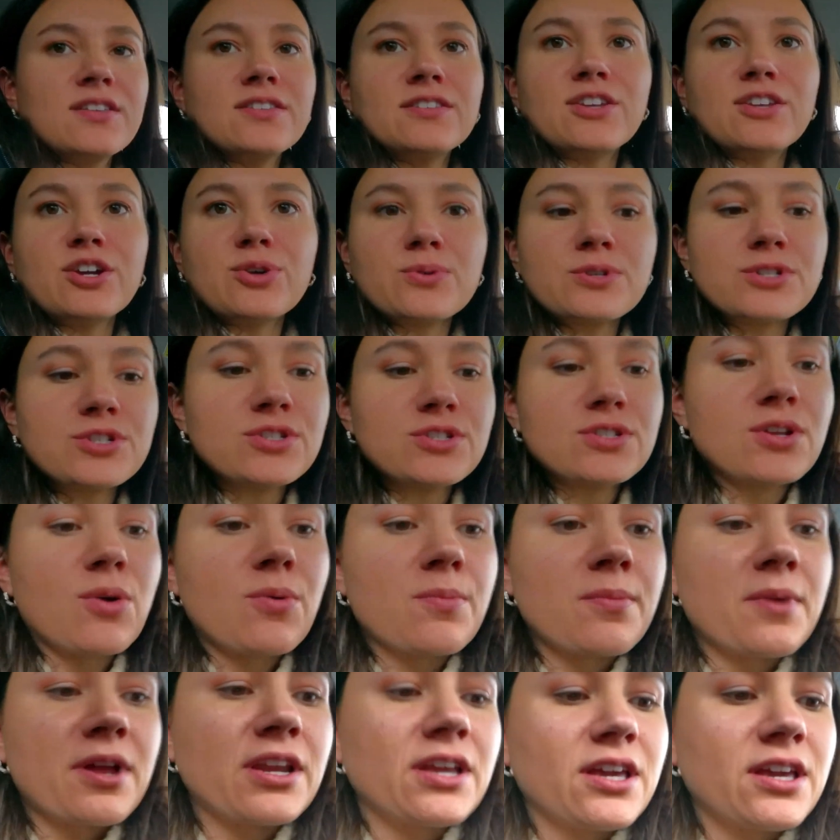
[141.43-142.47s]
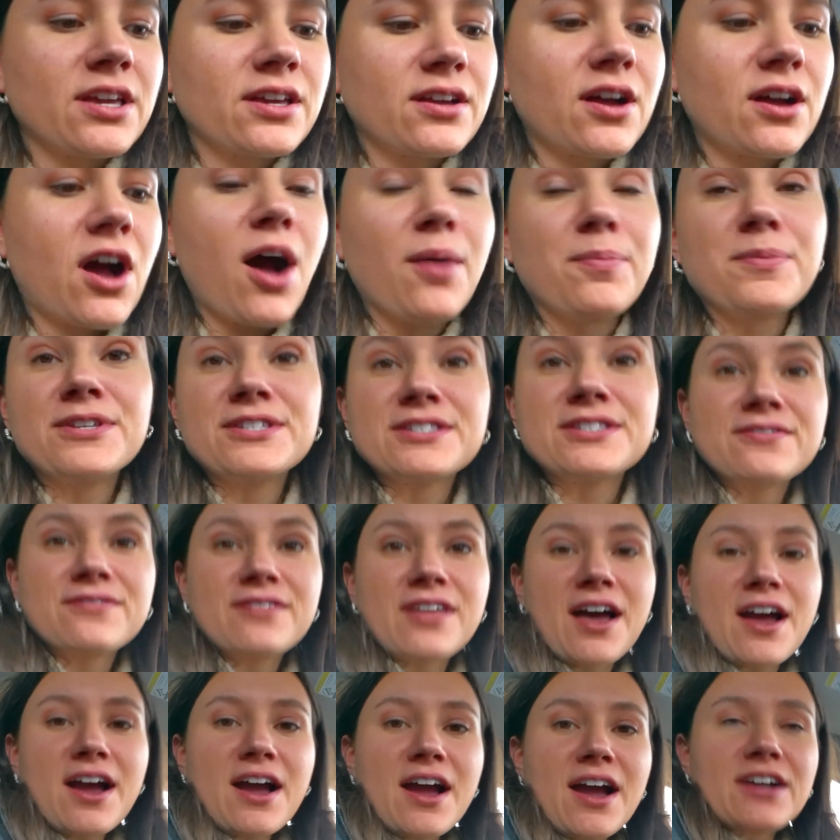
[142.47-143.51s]
There were so many copies of
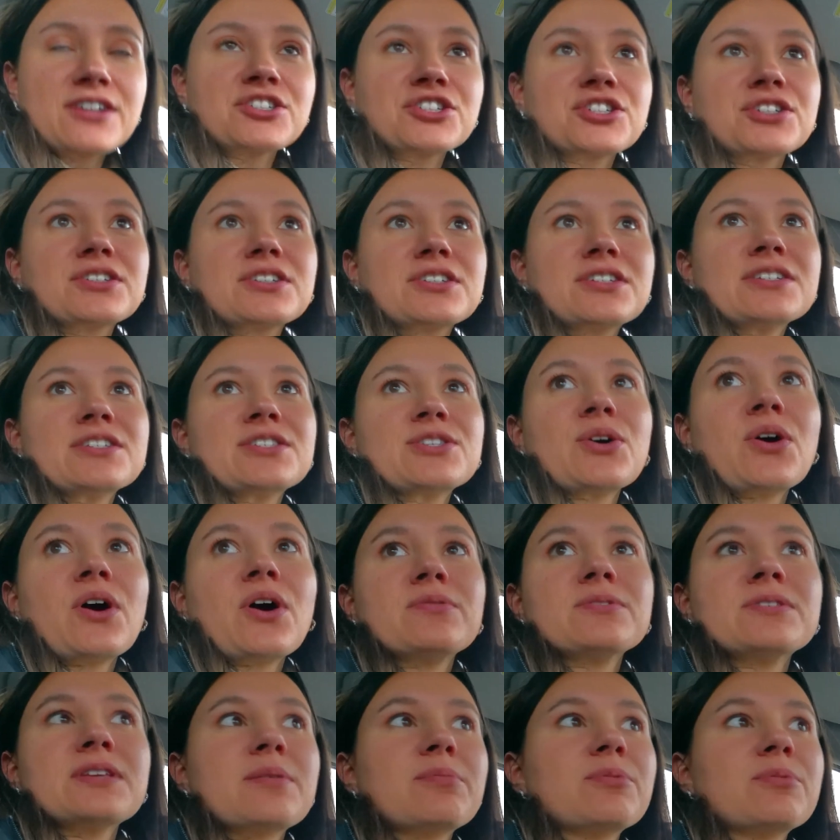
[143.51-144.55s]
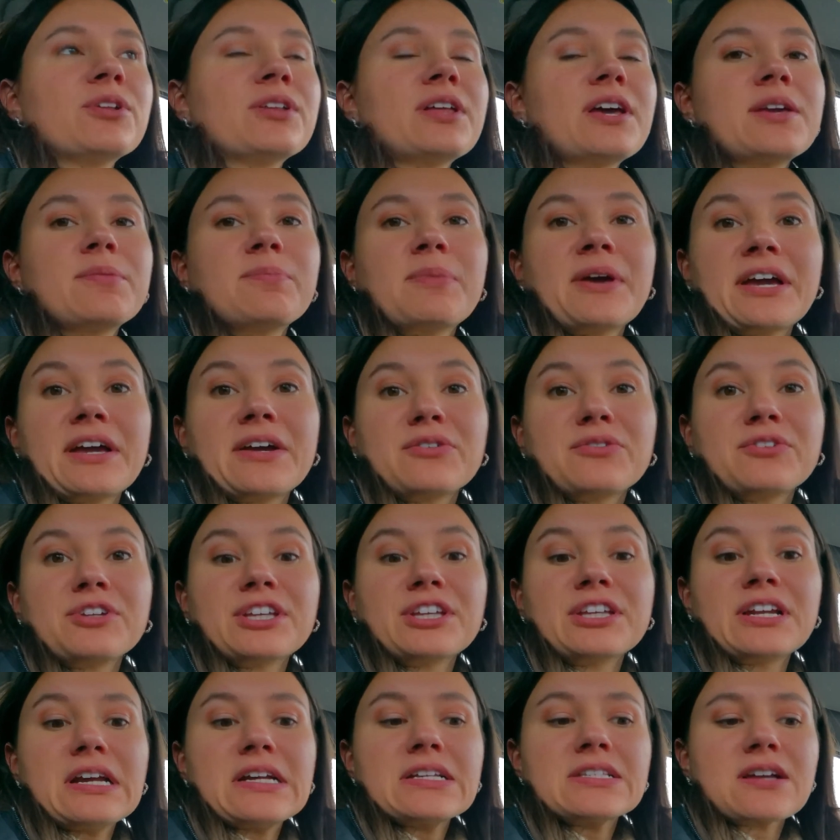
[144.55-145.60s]
that actually, so I was able to like pick a
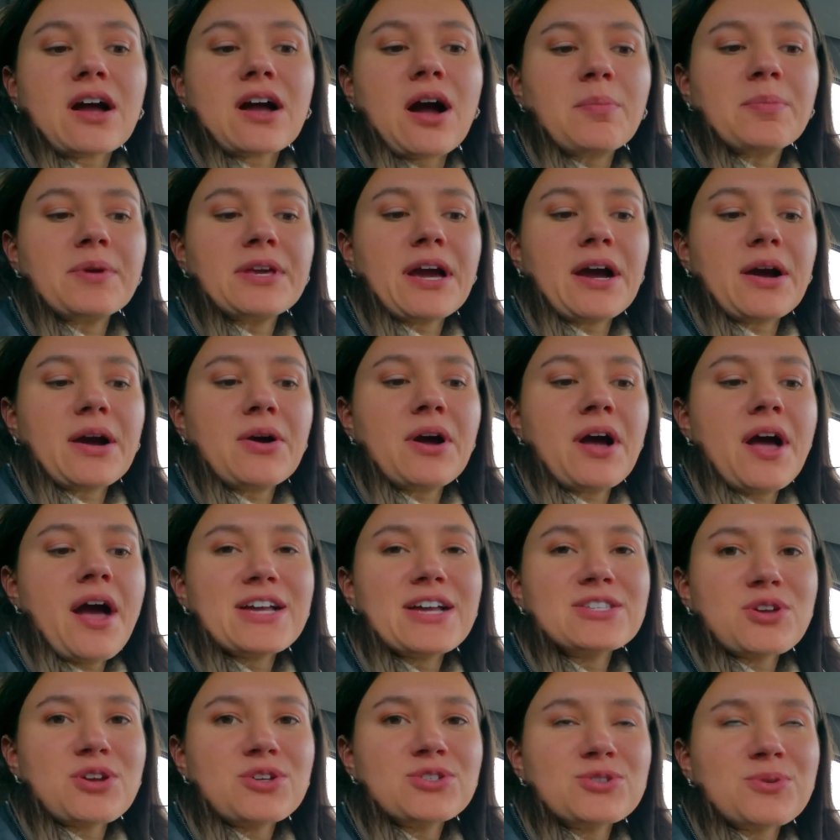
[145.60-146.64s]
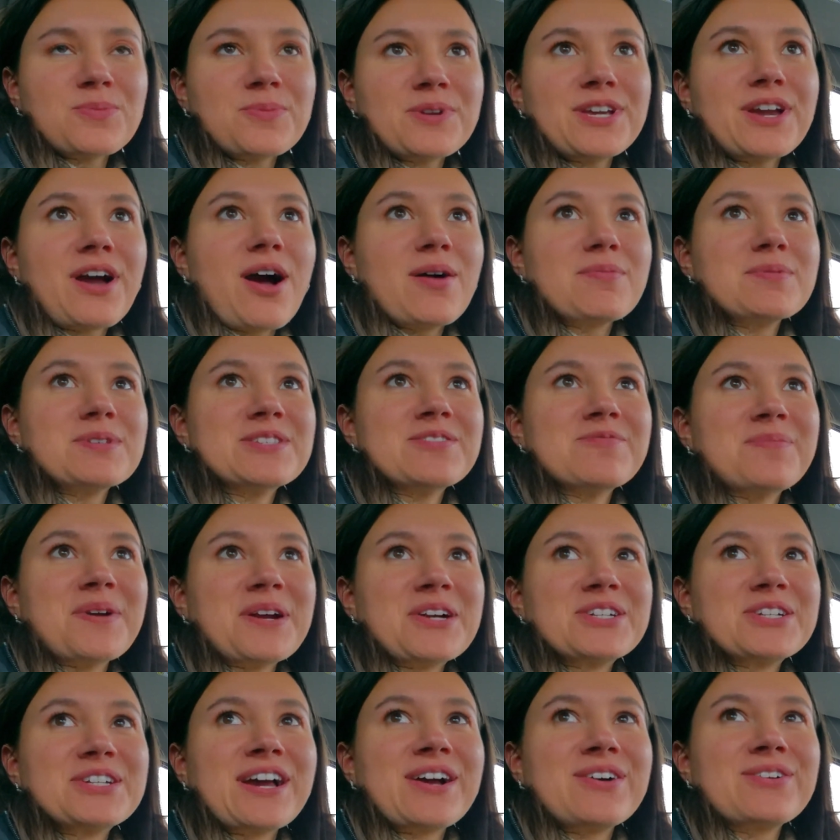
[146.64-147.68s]
really nice copy out. I saw so many copies of
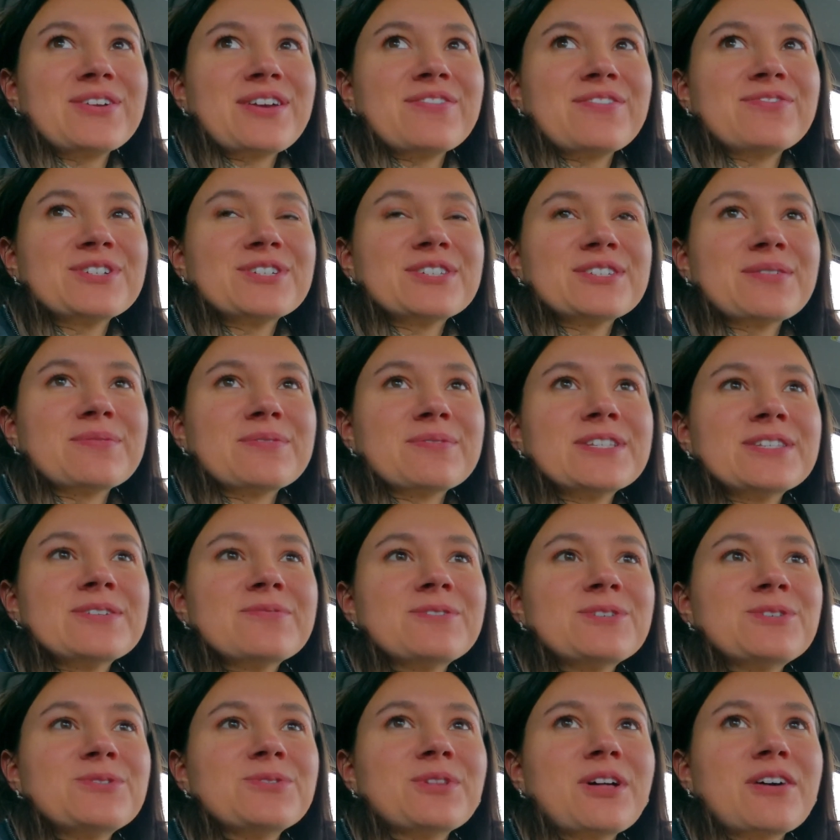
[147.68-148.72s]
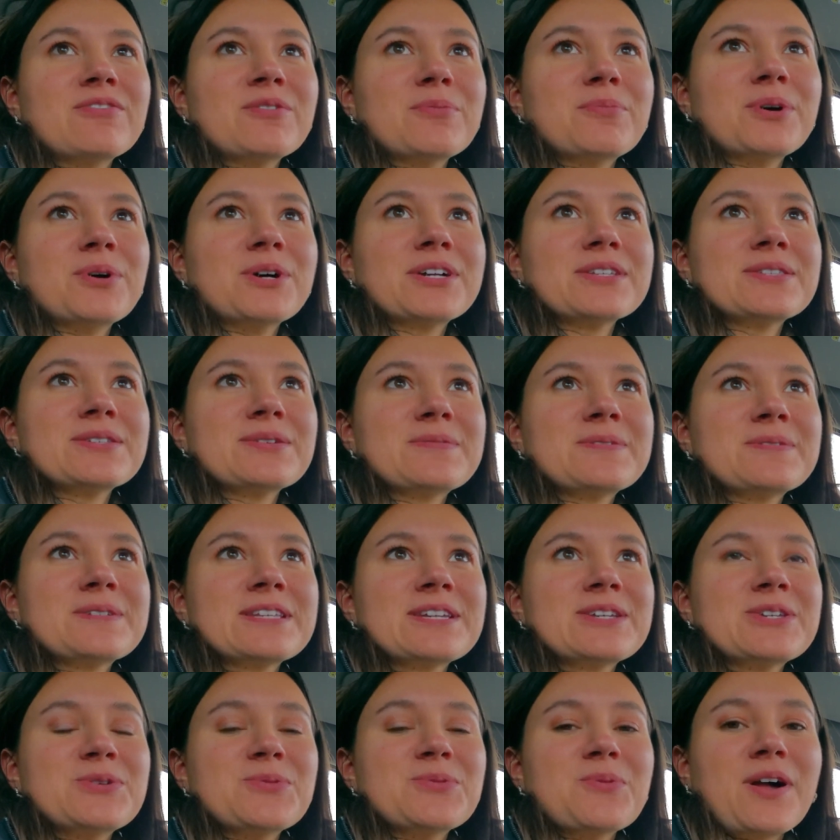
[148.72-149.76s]
Beartown, and for some reason when you love a book, it's almost
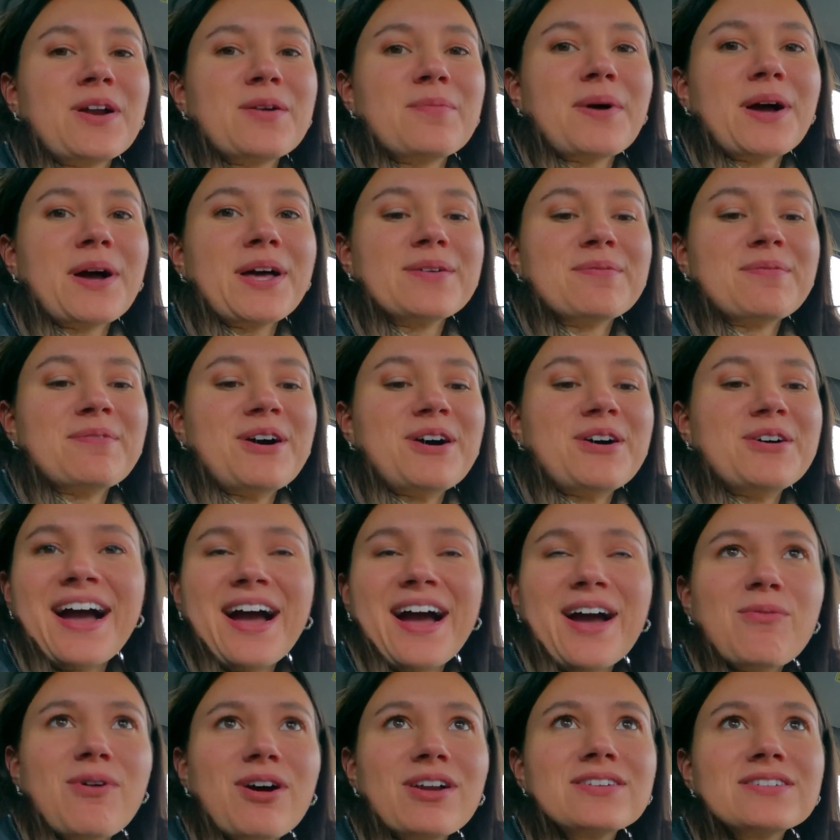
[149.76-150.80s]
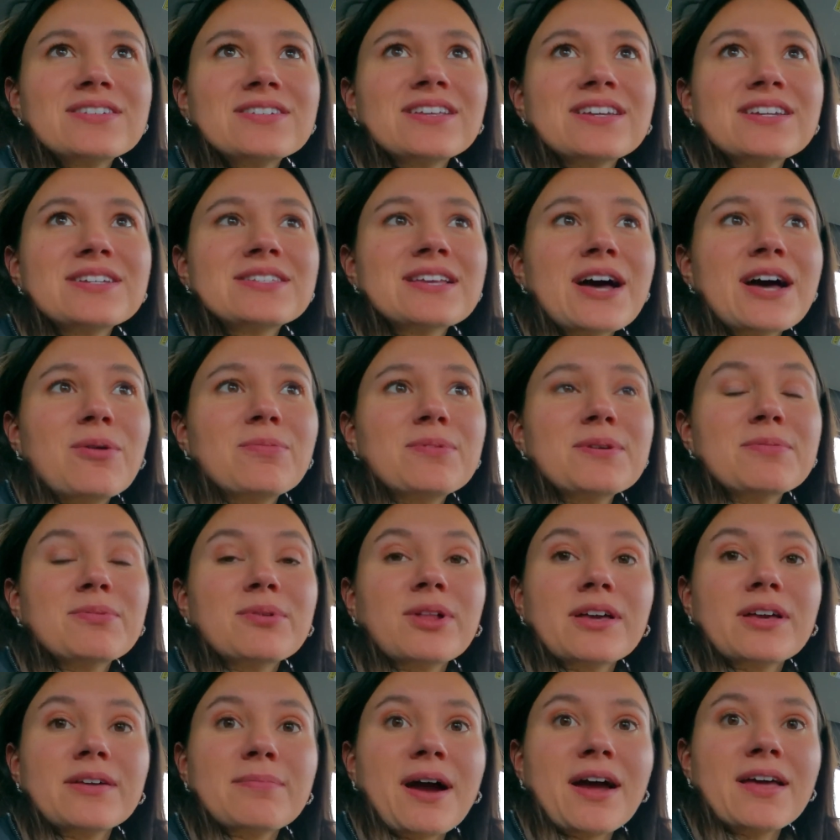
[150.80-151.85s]
like you want to buy them all. I wanted to like tell people
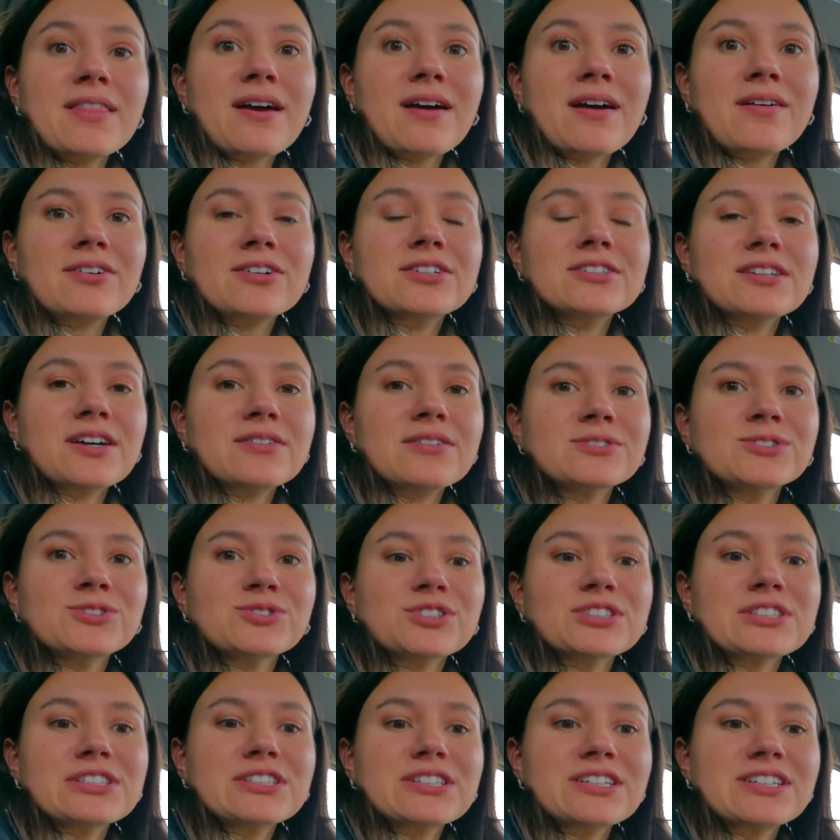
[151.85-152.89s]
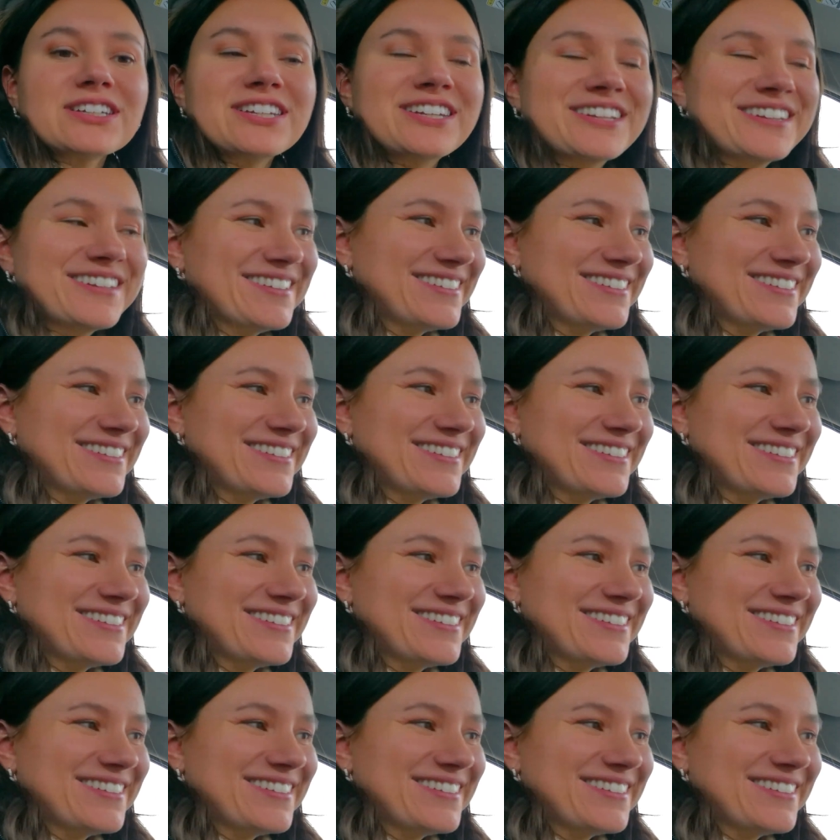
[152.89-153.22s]
like buy that one, that one's really good.